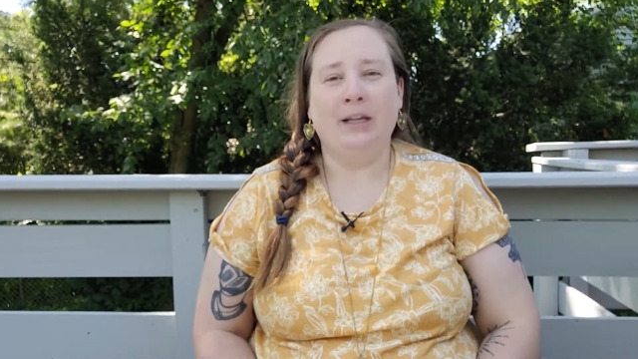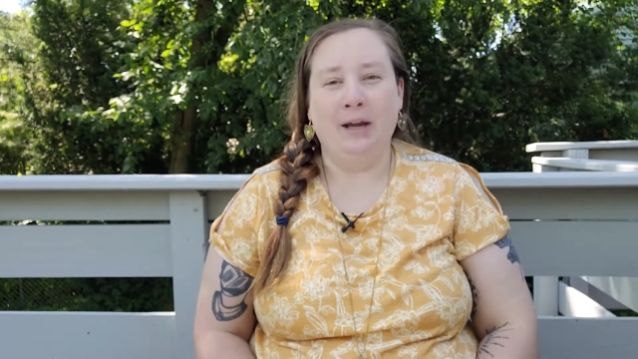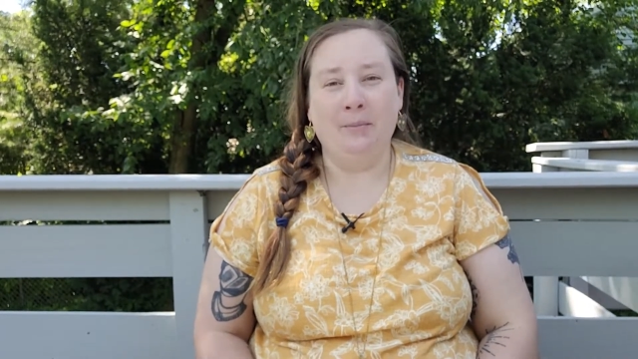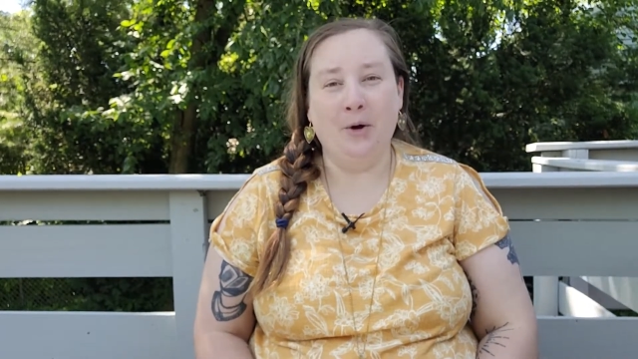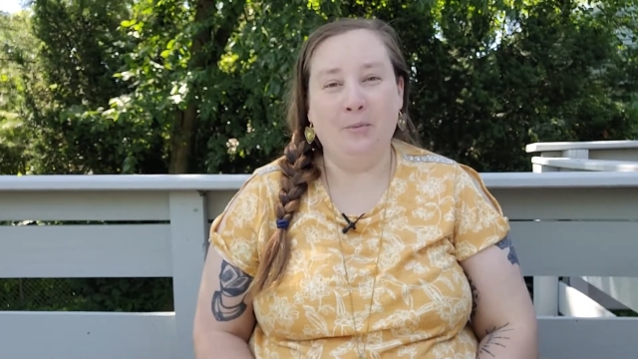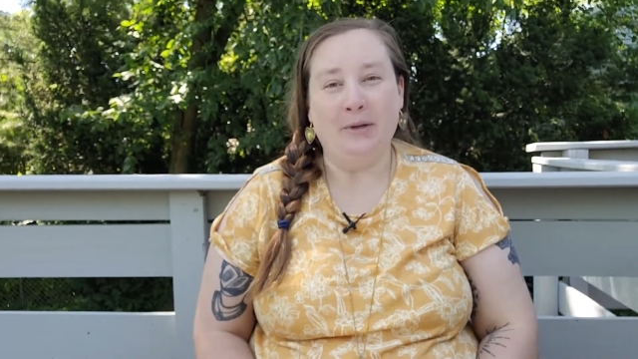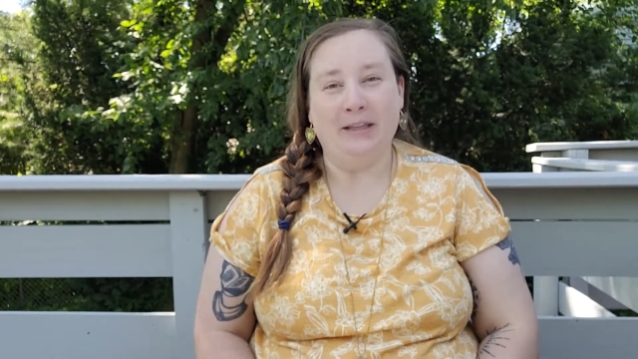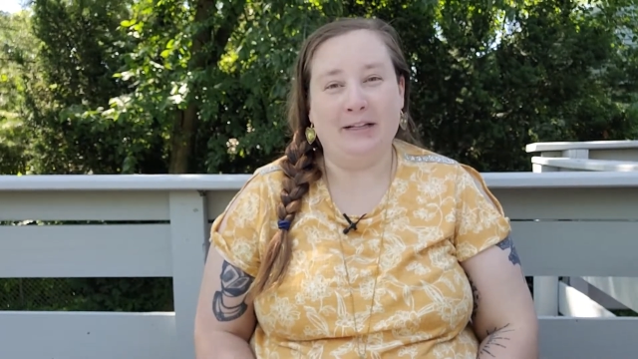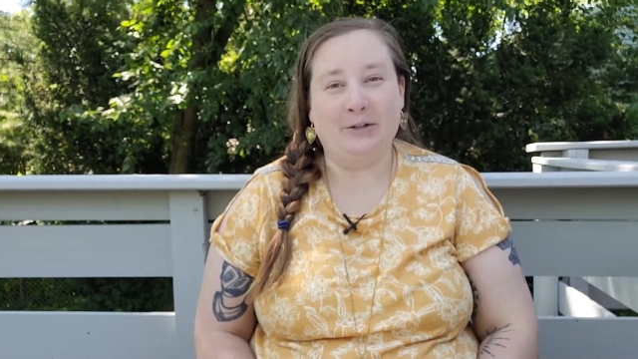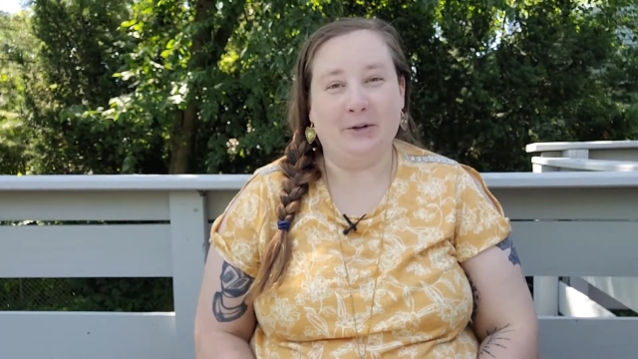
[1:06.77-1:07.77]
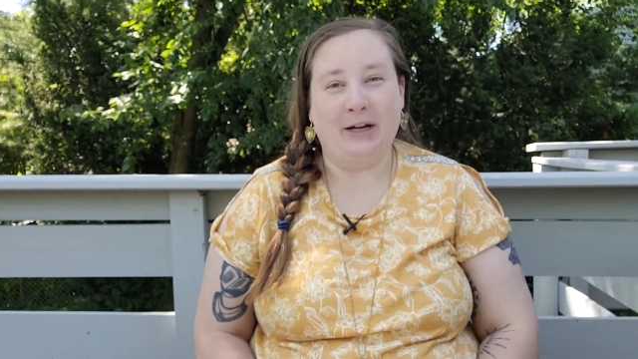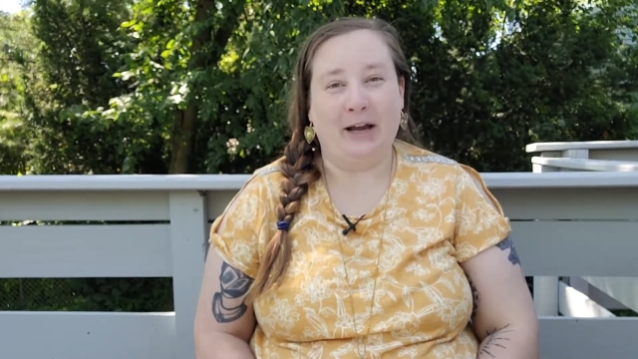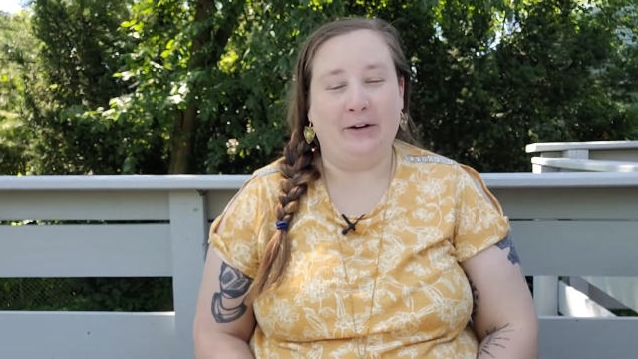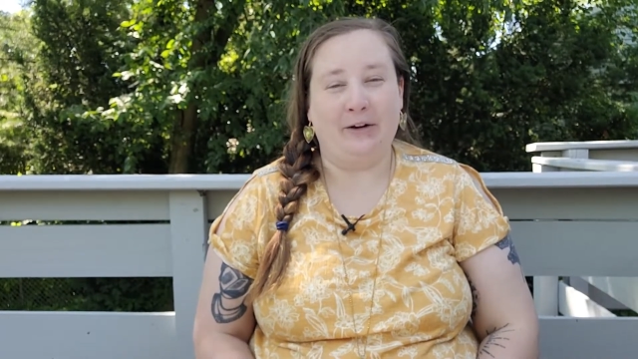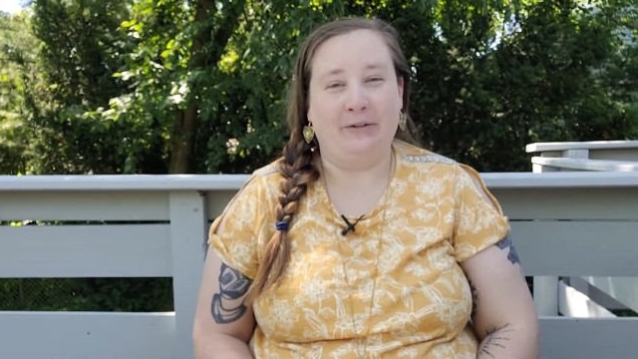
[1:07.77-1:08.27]
I'm hoping they turn
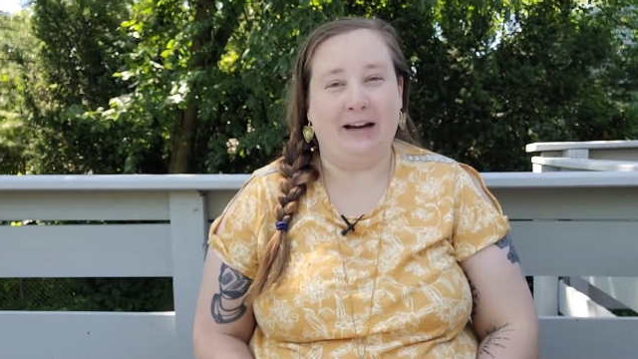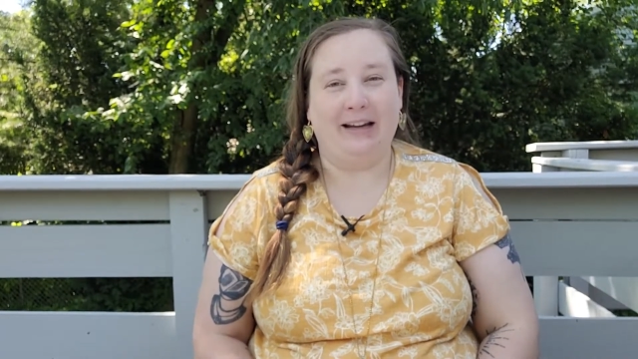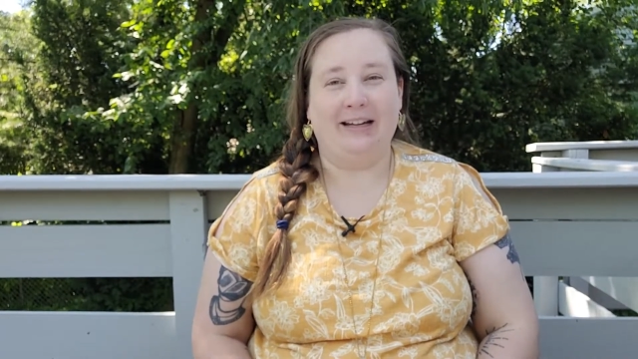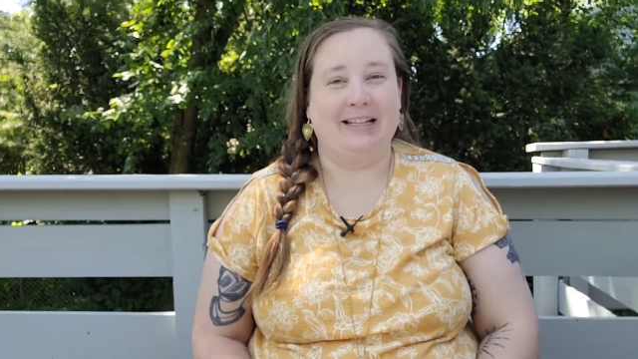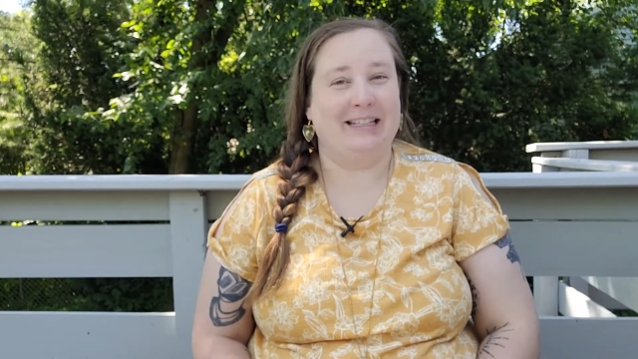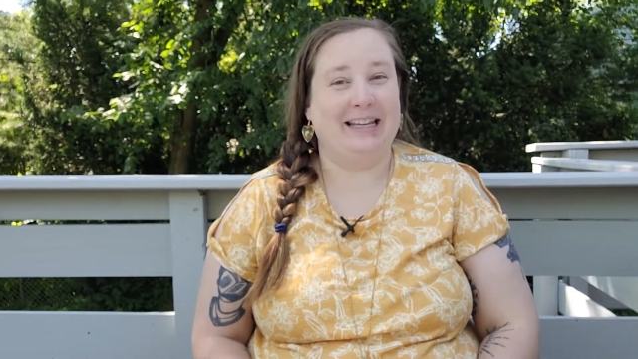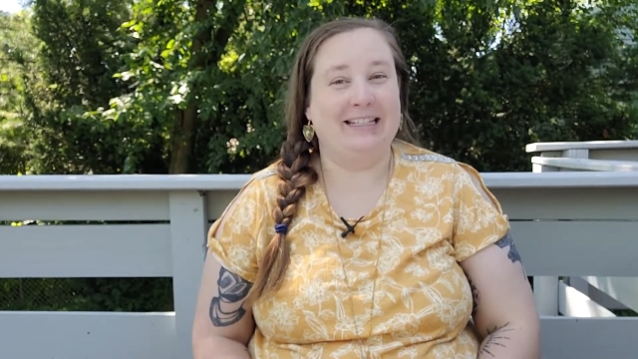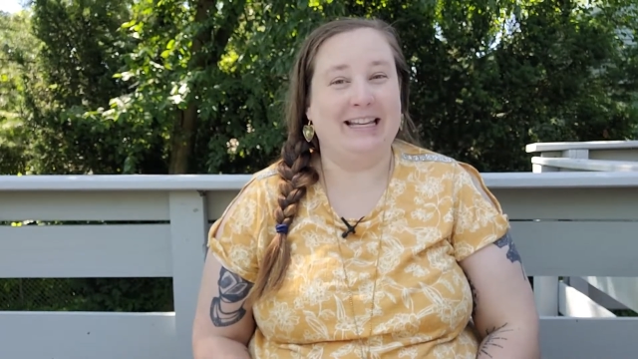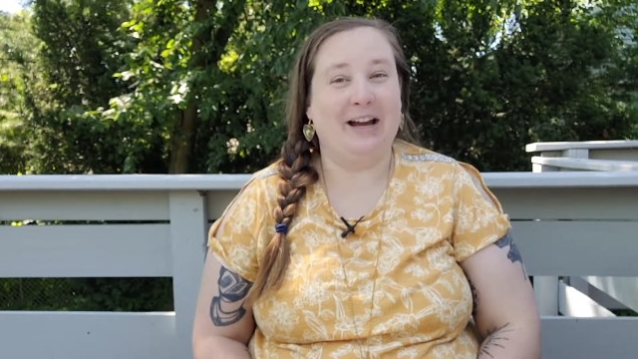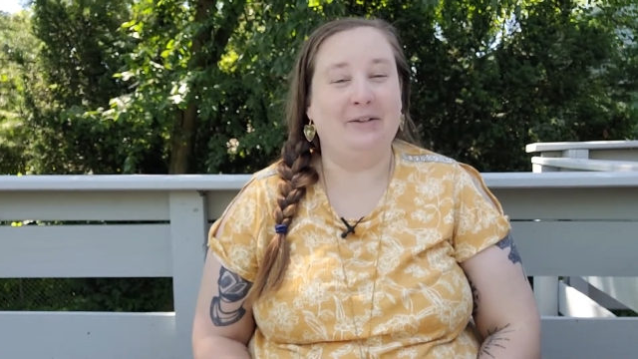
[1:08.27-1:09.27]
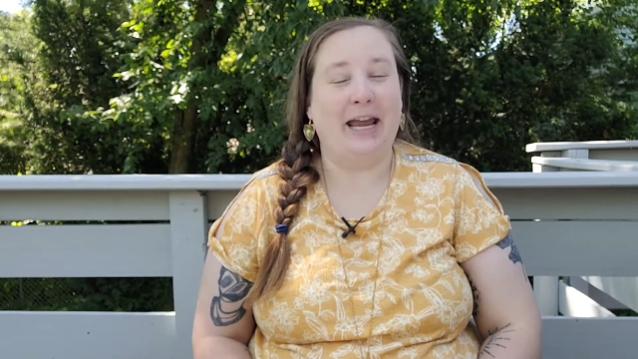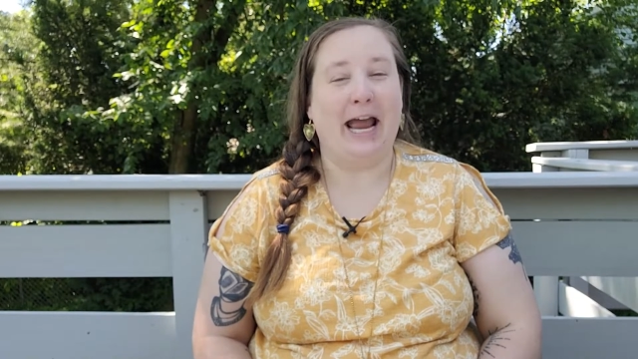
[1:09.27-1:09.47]
out all right because they sound